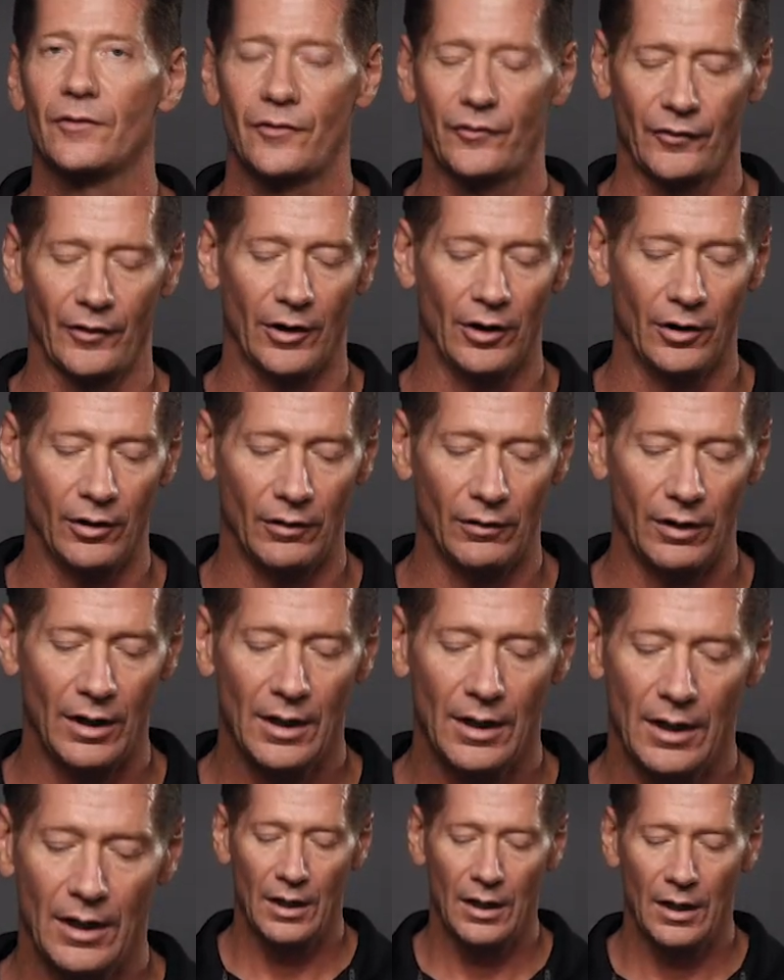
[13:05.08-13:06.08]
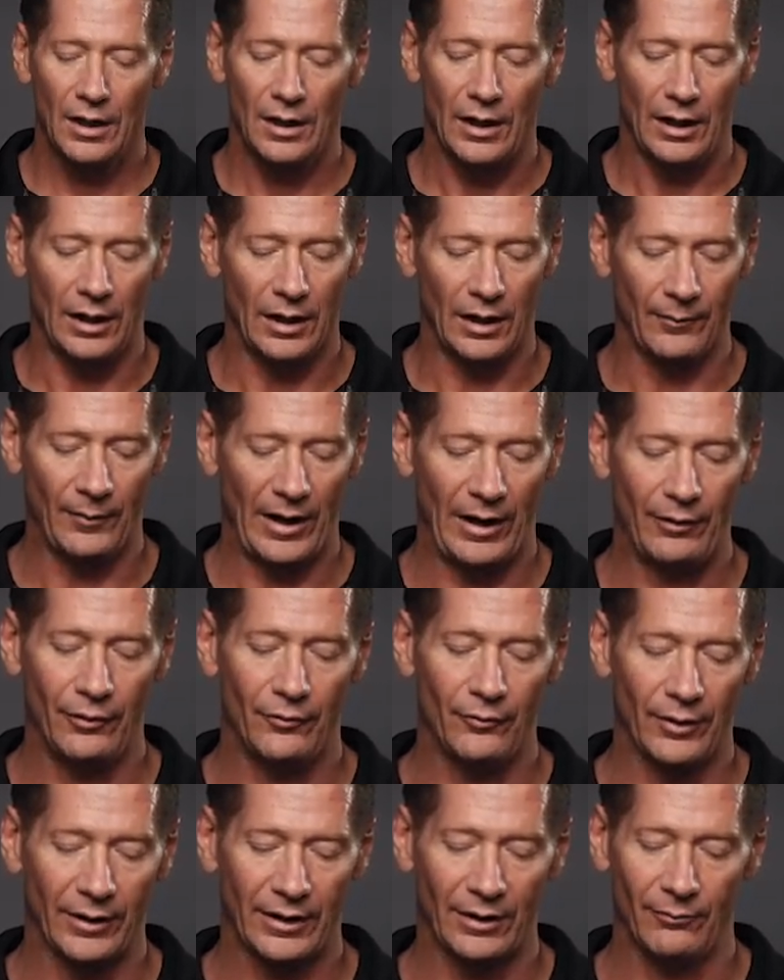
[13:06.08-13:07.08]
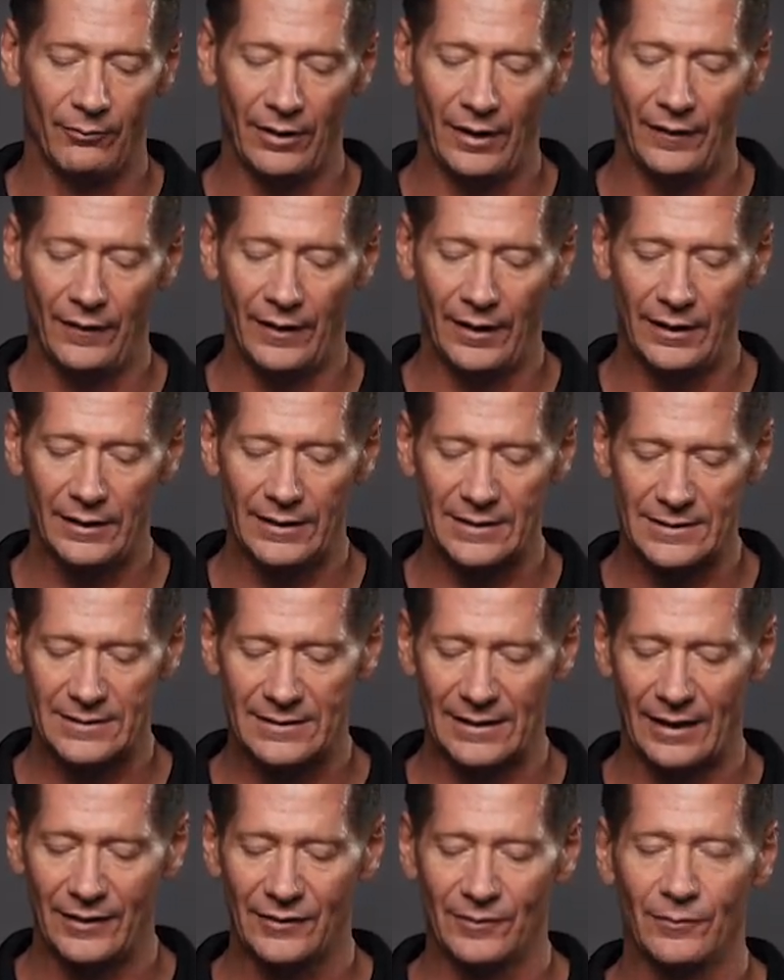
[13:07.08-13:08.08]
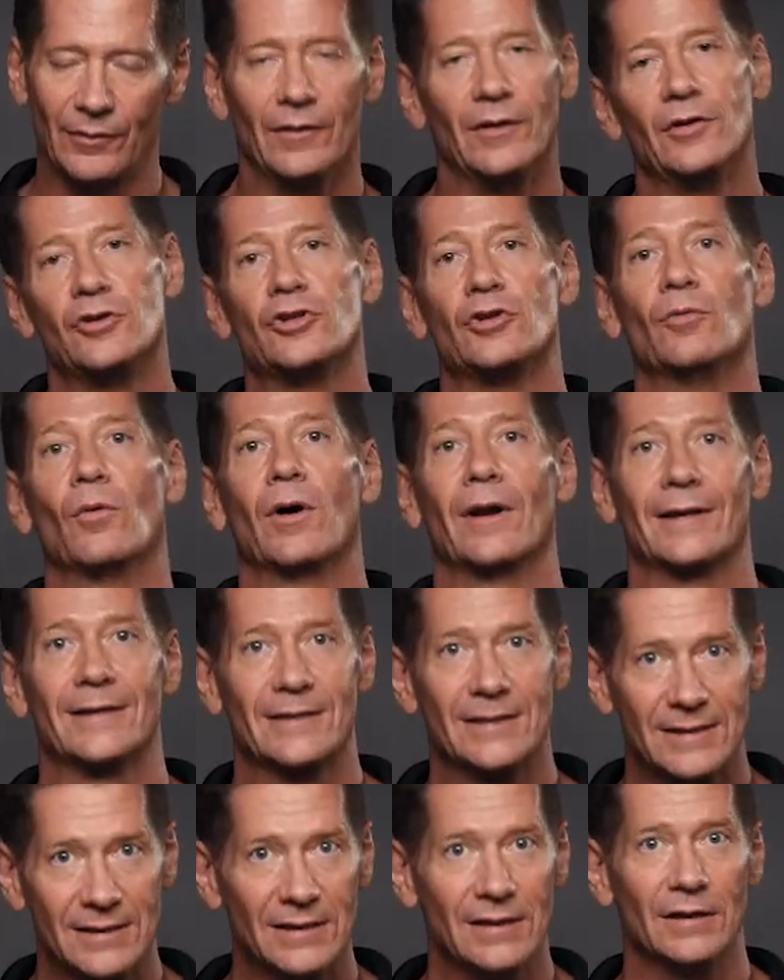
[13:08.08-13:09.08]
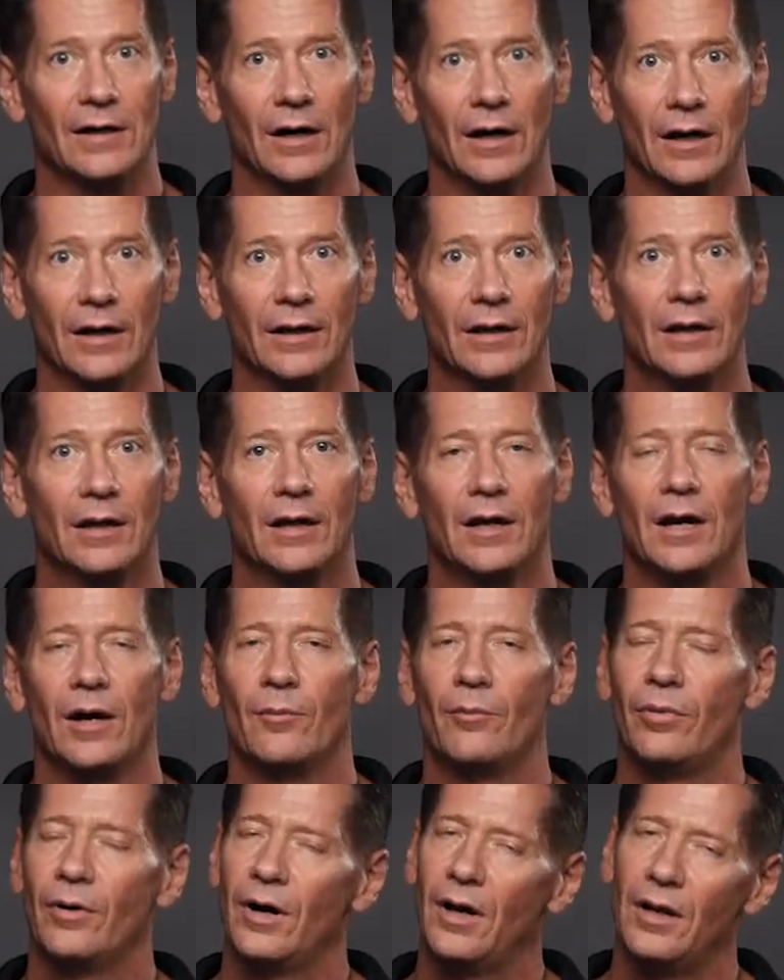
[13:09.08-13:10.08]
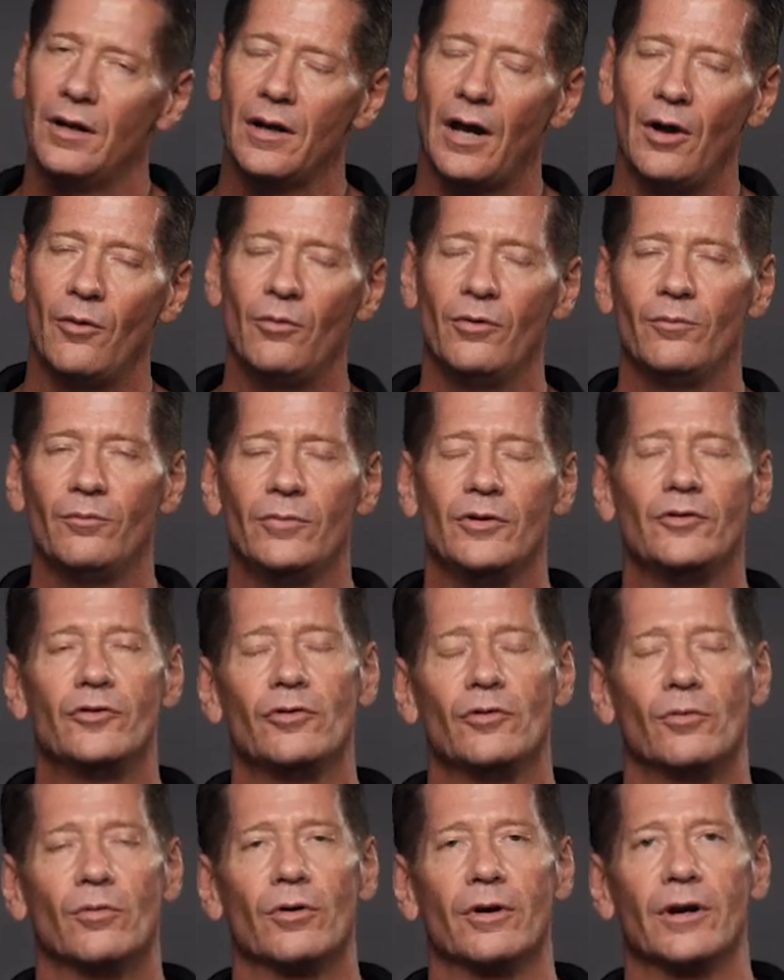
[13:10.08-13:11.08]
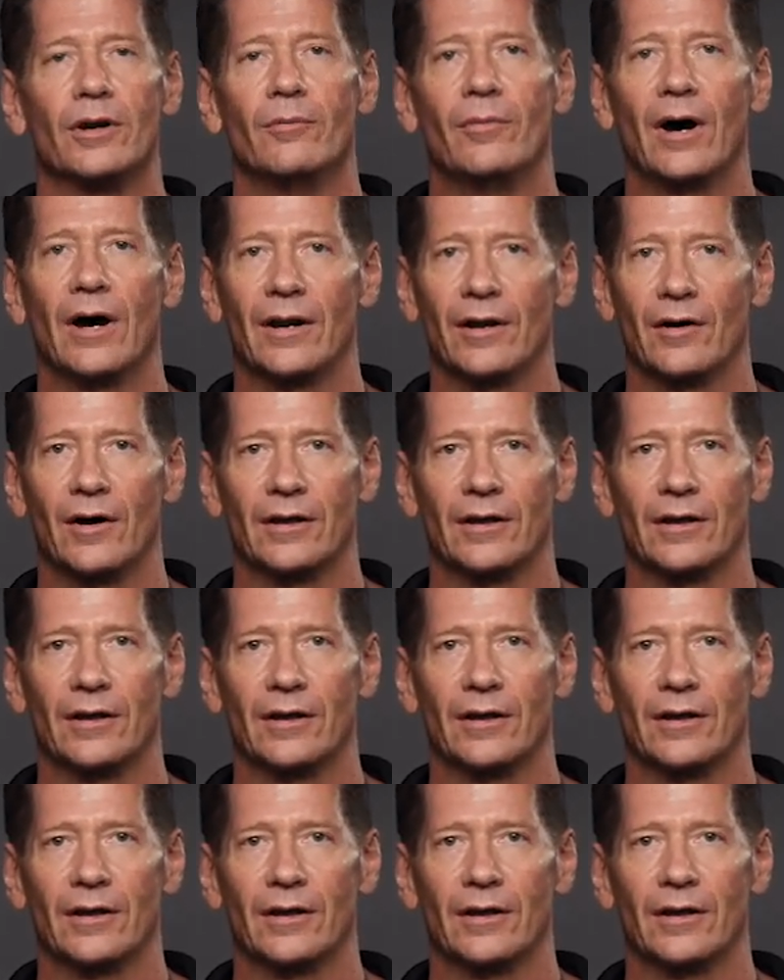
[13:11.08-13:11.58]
So I would recommend that it's not something that you want to sit on, but I wouldn't be too worried about it.